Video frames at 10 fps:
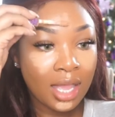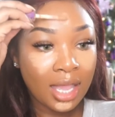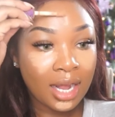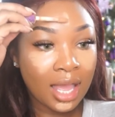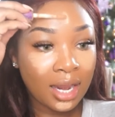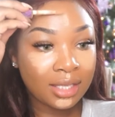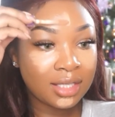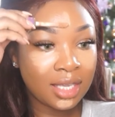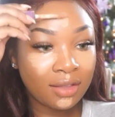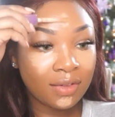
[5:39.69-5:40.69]
And I like
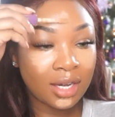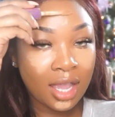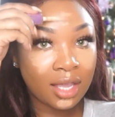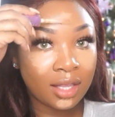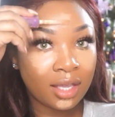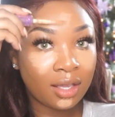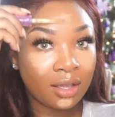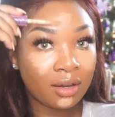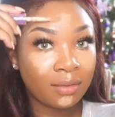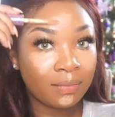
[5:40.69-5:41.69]
to even highlight
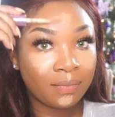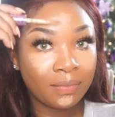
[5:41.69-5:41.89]
here.